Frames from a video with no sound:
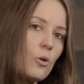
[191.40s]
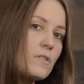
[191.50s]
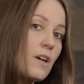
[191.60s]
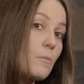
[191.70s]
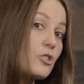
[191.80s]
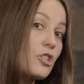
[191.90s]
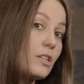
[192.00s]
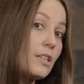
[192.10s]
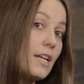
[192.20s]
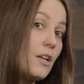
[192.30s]
Notice how much
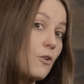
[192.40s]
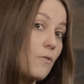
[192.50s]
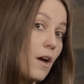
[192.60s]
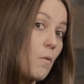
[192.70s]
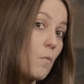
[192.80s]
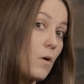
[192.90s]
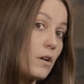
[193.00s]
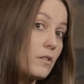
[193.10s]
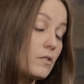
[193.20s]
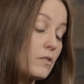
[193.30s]
cleaner that
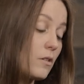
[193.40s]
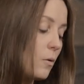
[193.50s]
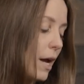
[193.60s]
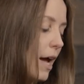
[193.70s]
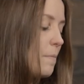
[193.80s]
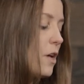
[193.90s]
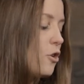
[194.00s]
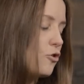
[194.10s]
was, okay?